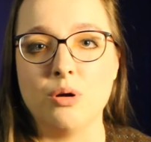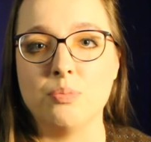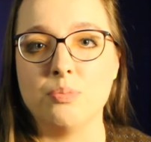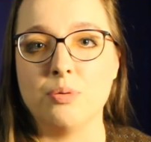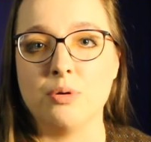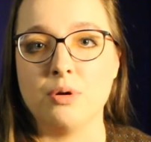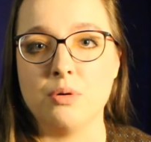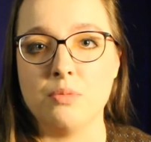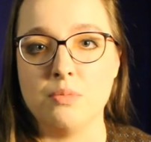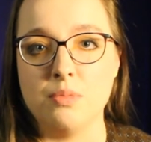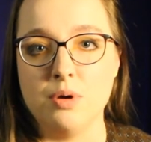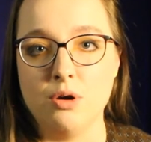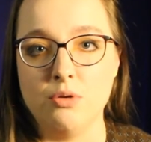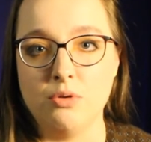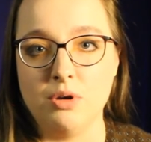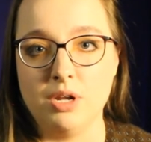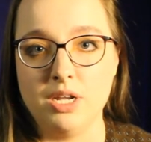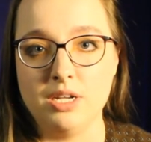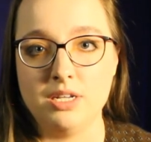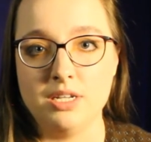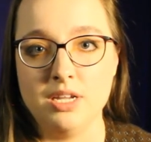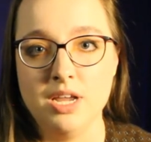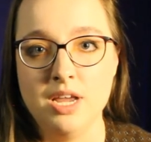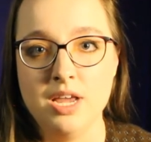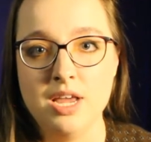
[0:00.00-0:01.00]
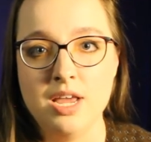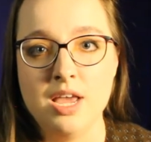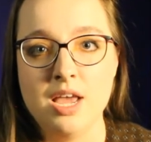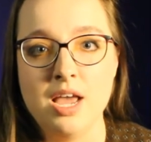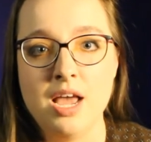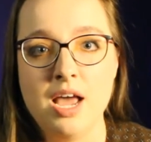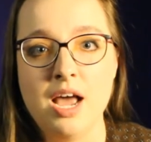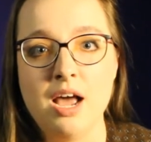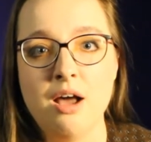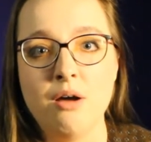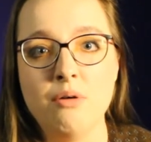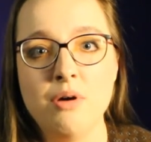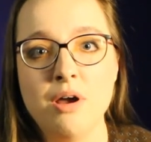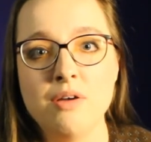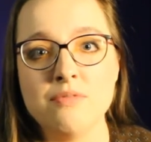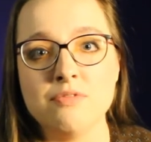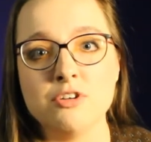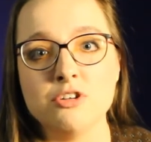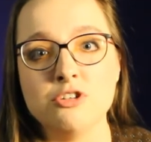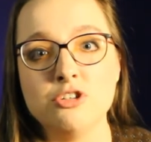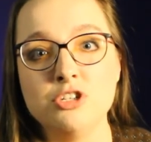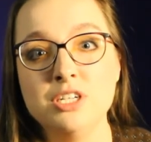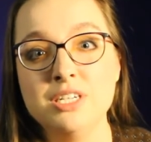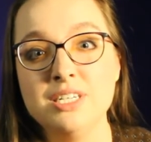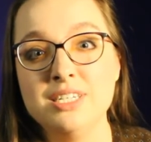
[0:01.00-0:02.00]
promote it.
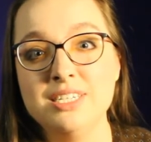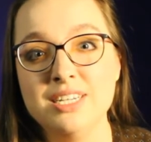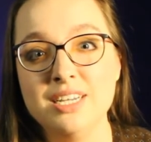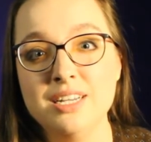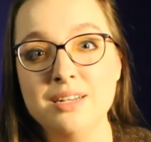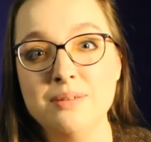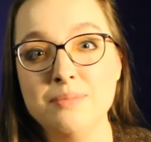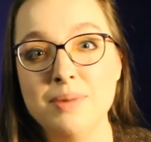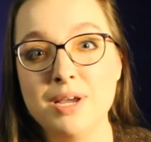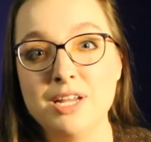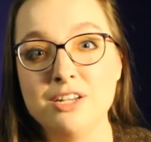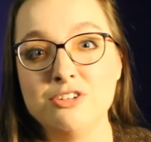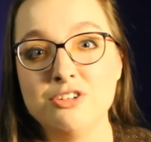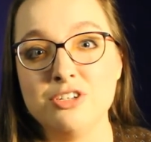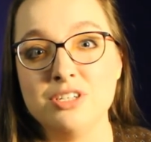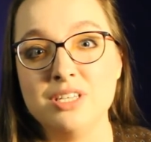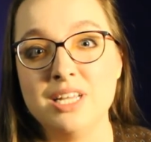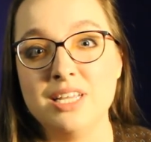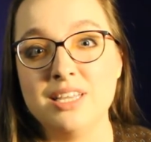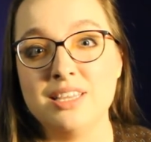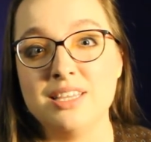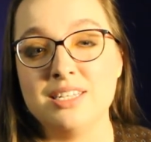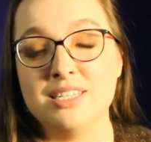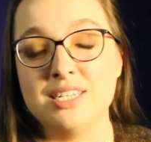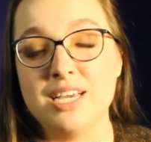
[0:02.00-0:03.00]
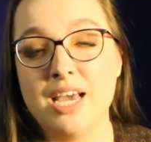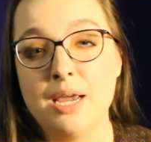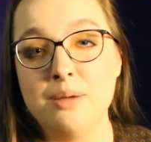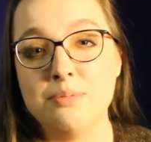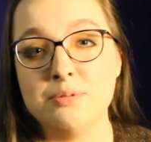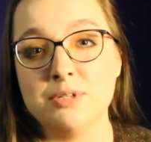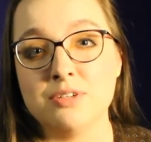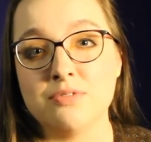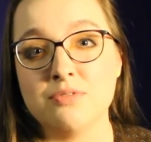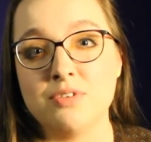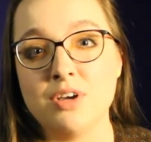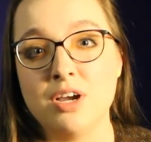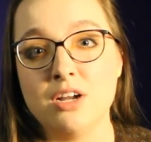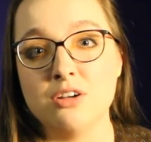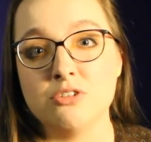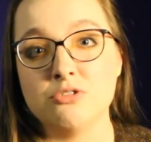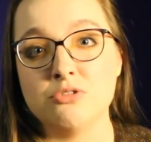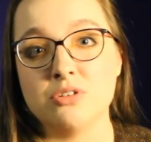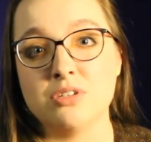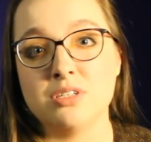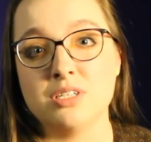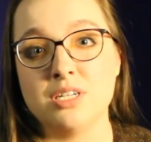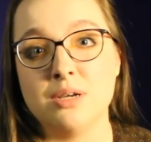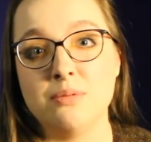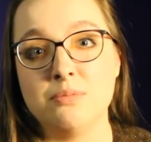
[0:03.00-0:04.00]
However, she did mention that the types of
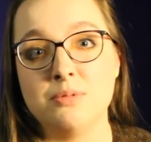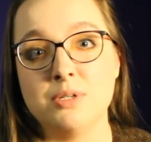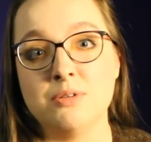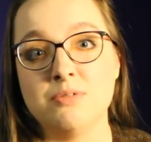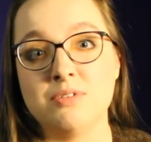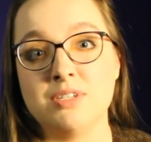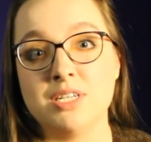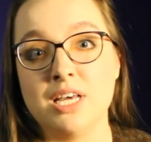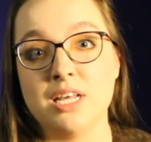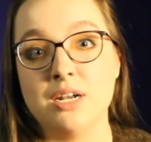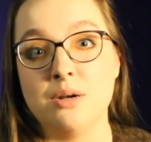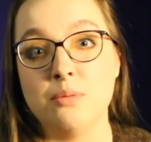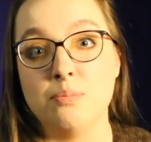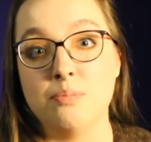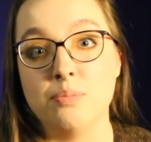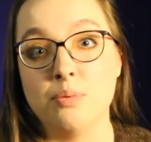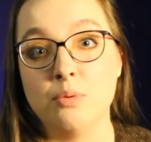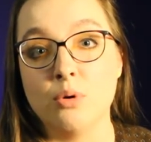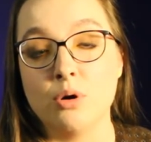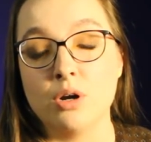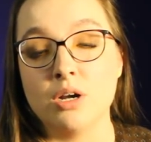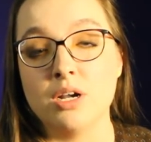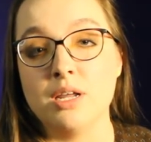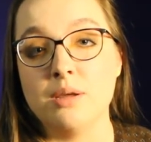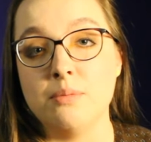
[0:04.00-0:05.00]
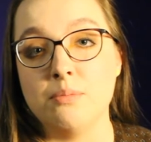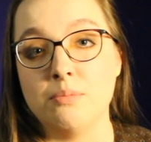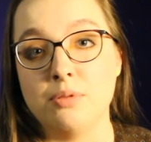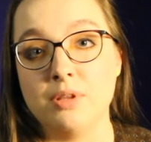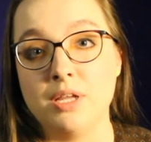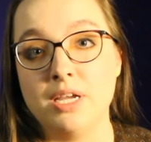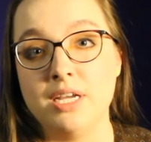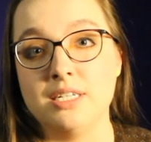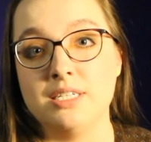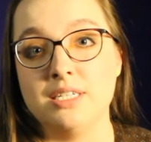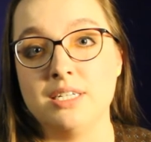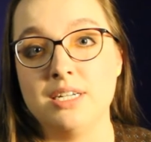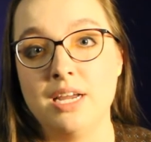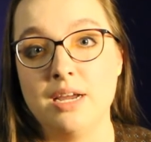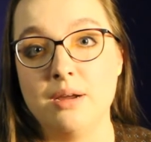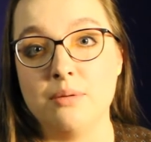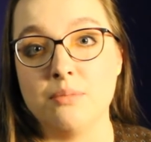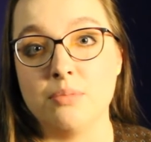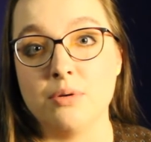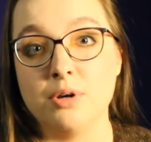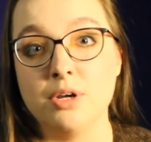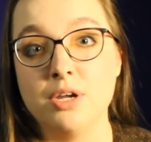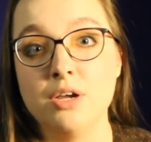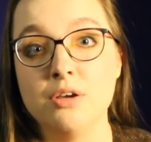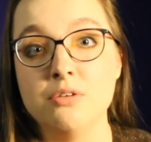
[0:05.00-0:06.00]
contraceptives that abort implanted
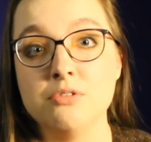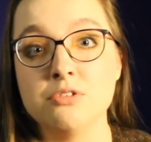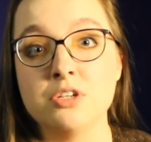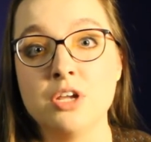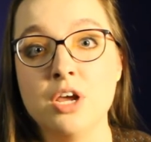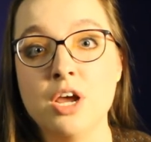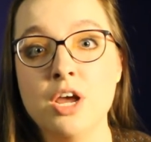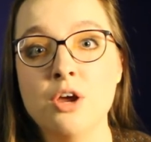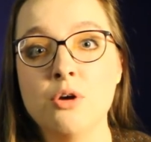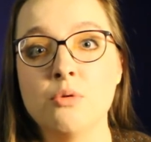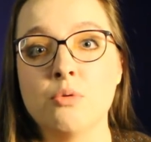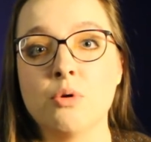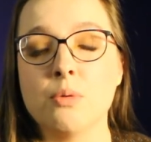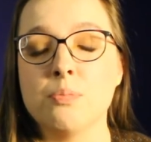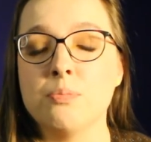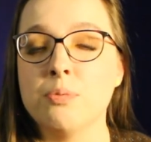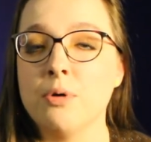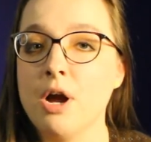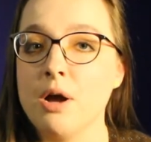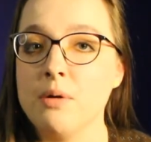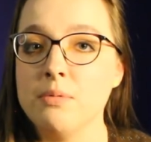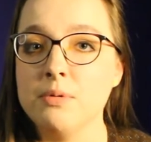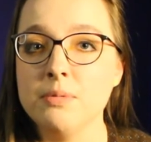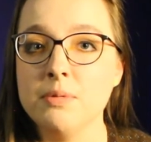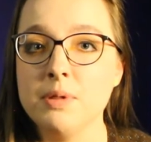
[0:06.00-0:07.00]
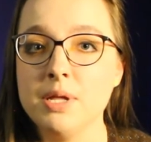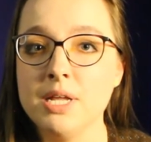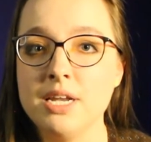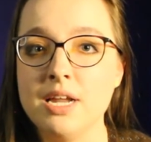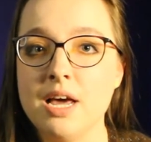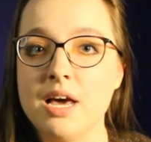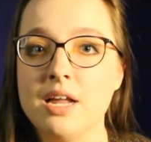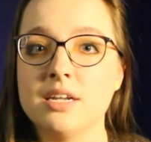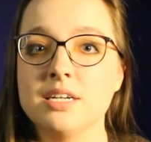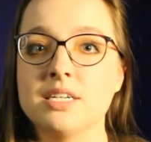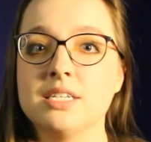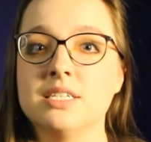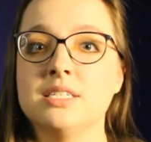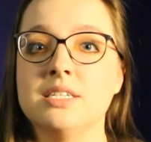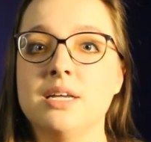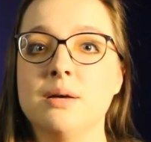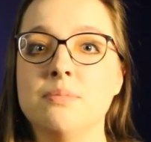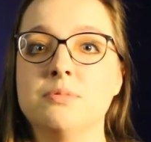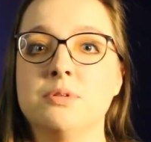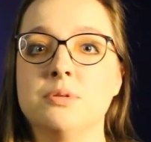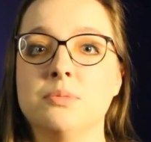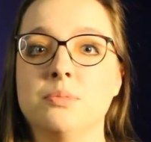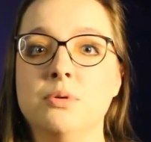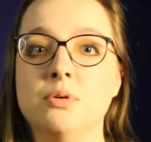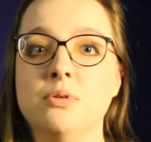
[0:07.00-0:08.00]
embryos were probably not
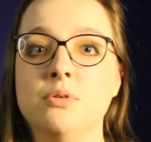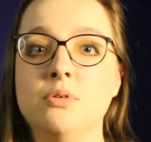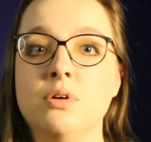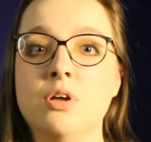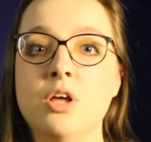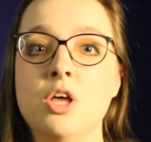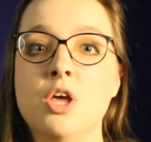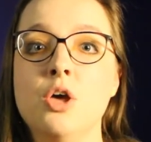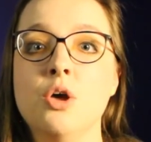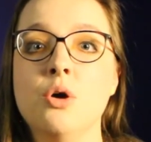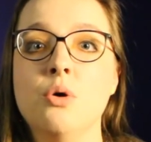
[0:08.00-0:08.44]
acceptable.